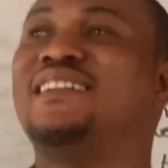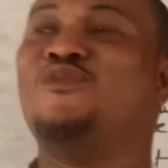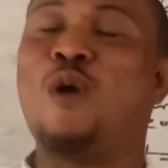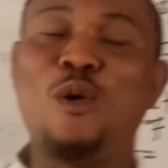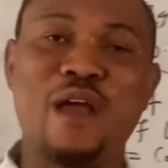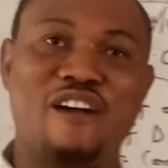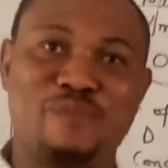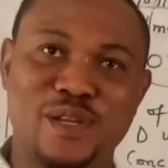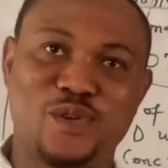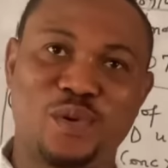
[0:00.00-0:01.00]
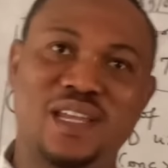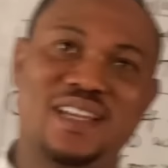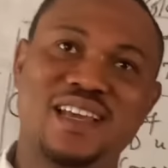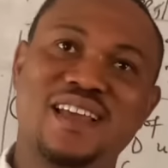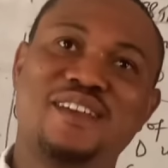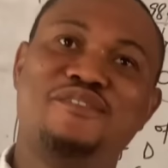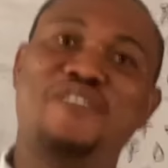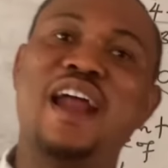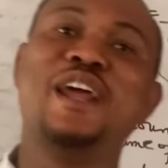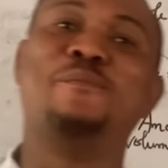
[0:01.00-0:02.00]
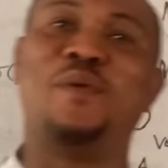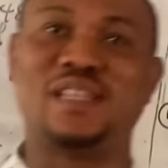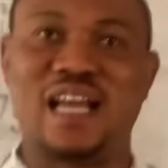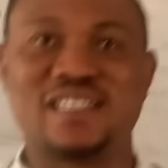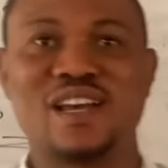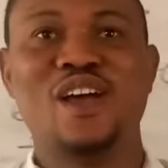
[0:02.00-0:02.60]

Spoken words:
what we have been doing. Very important.